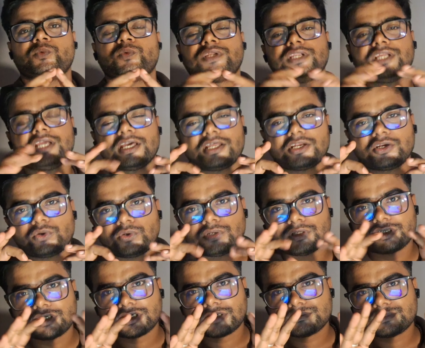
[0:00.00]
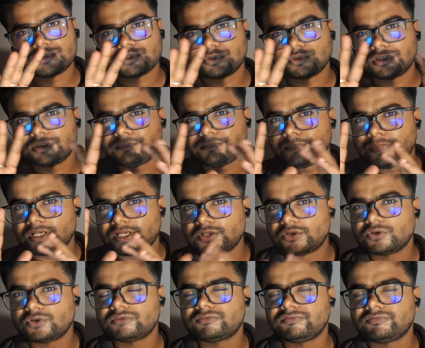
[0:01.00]
When Aragorn comes to the
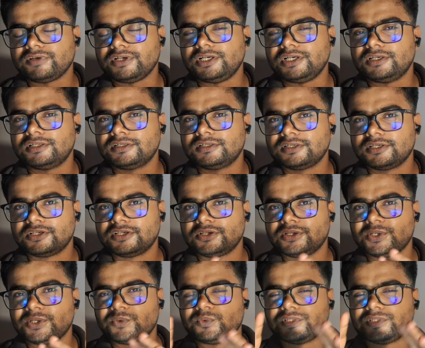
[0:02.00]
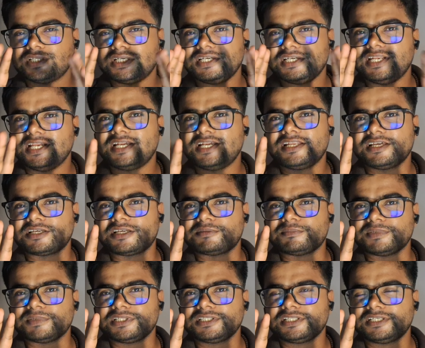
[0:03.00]
Pelennor field with the dead
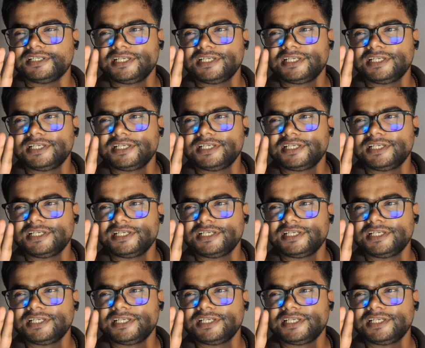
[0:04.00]
army